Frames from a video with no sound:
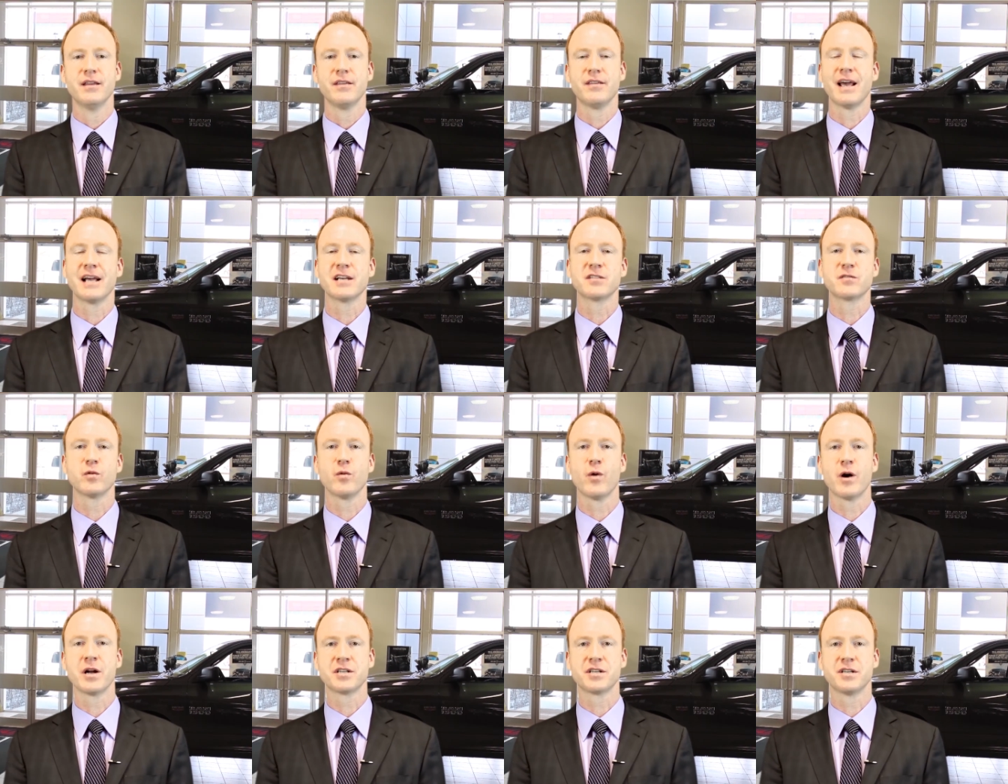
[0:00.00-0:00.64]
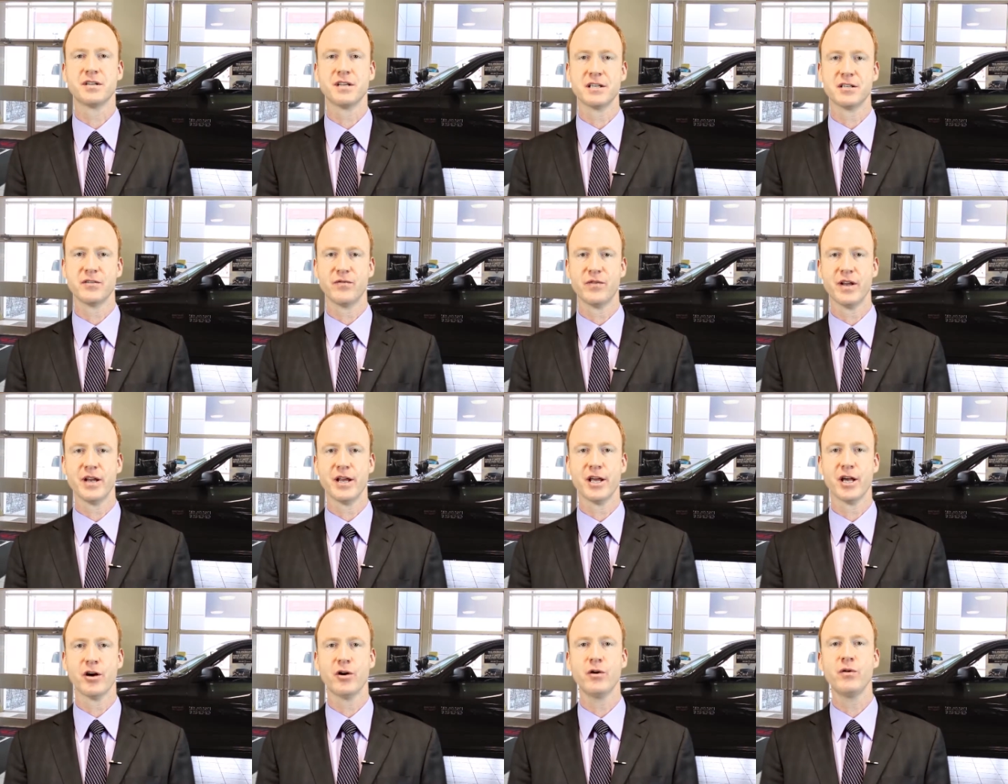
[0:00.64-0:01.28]
Thanks for watching this
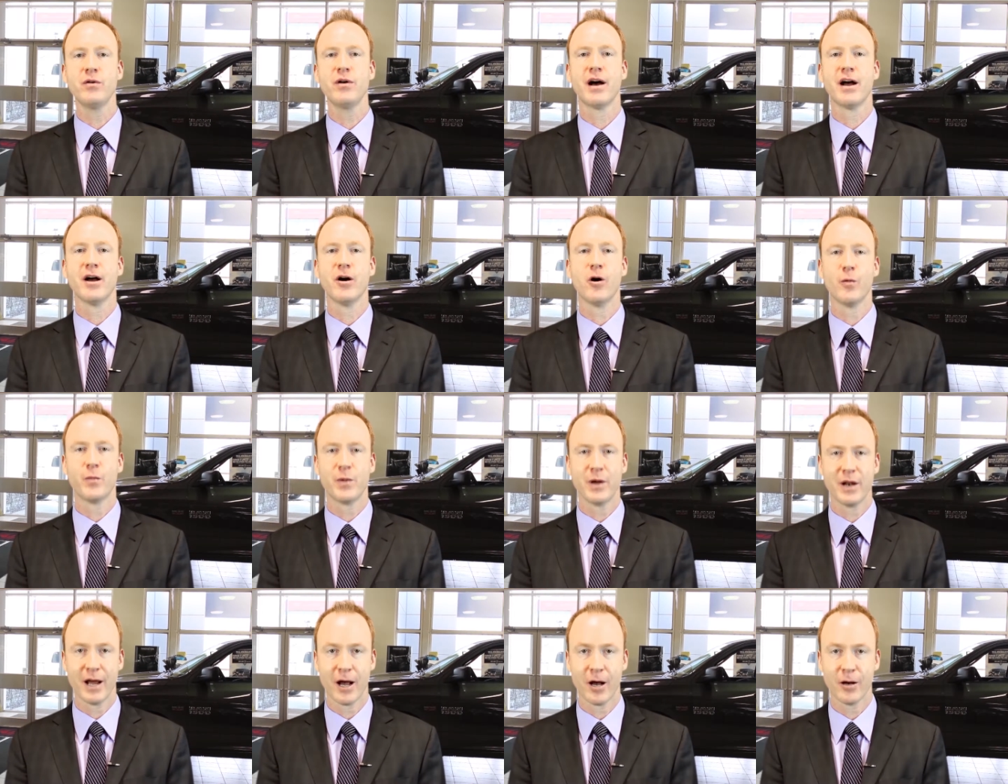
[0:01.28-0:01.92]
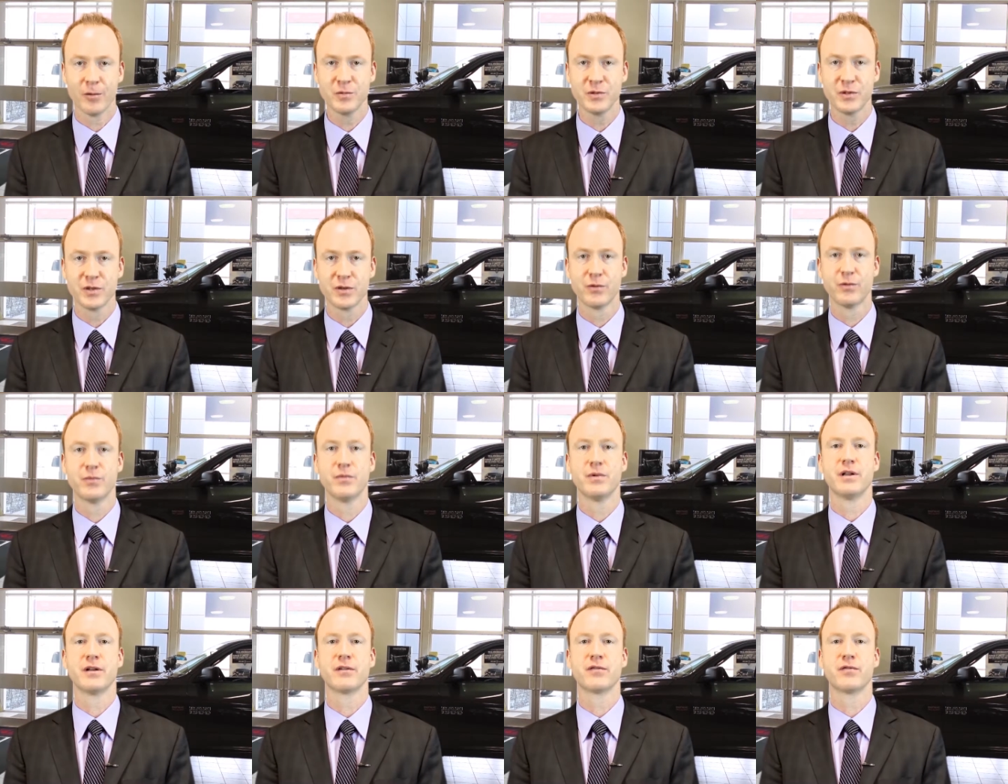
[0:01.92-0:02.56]
video. I hope it helped.
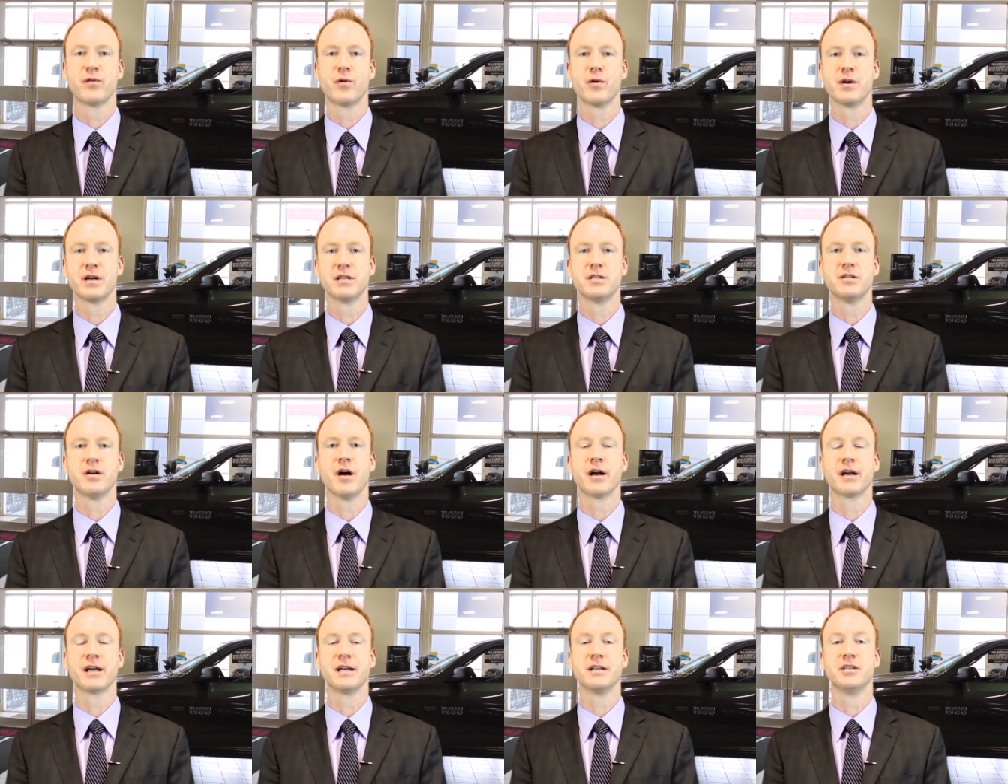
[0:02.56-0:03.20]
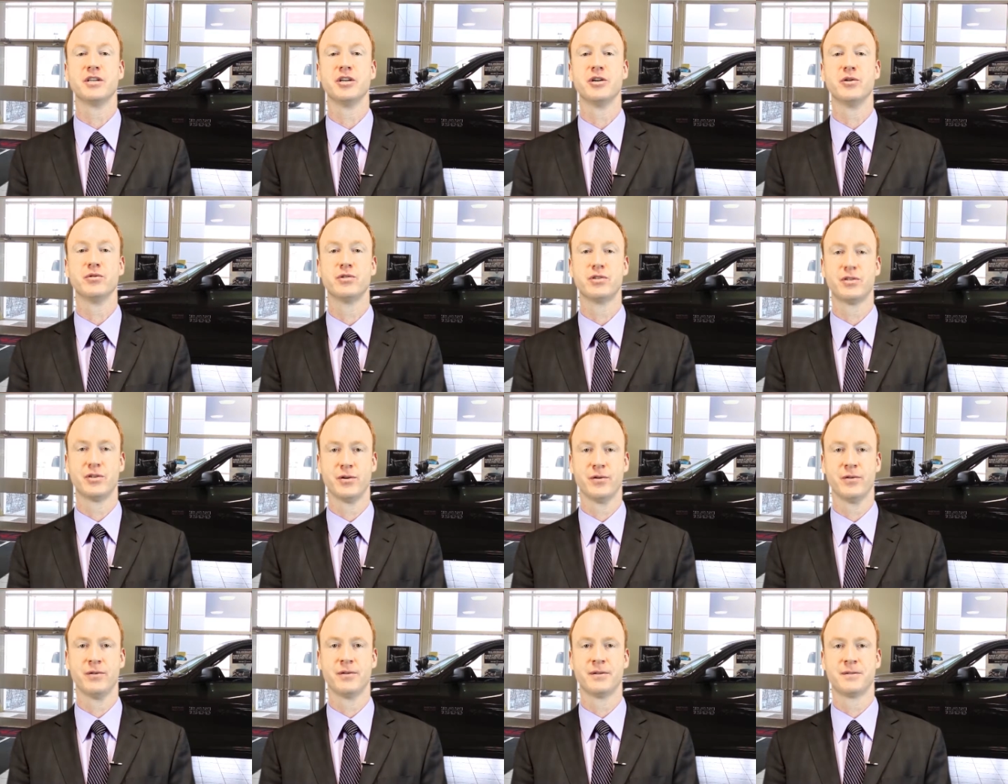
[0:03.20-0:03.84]
Look forward to talking to you
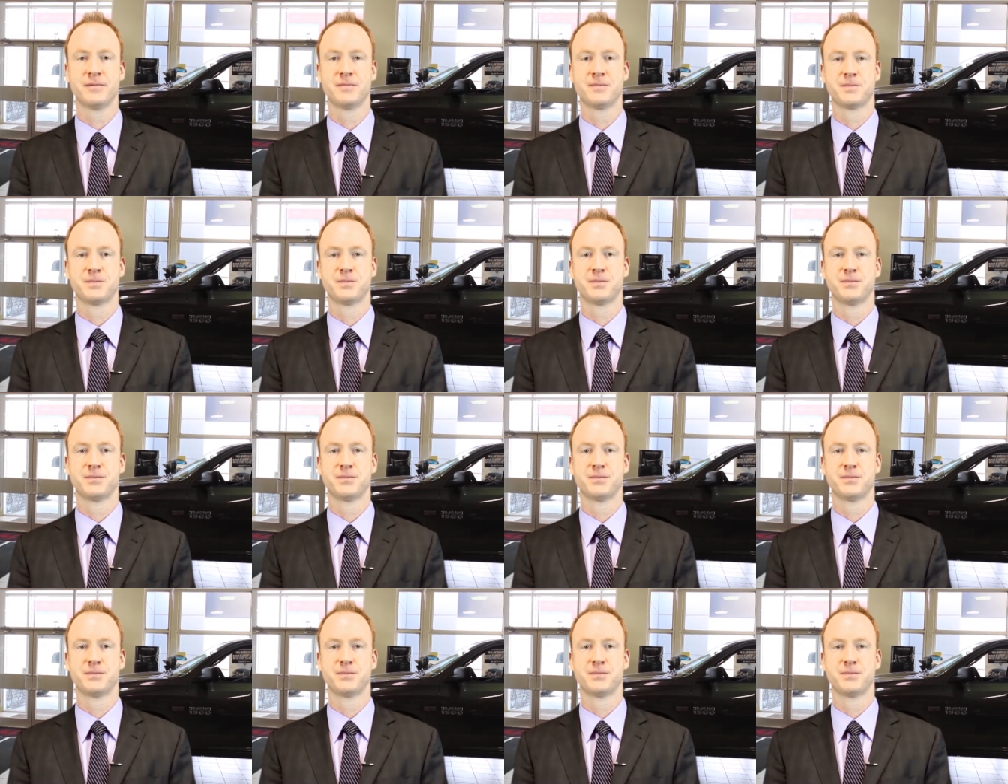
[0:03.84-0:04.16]
soon.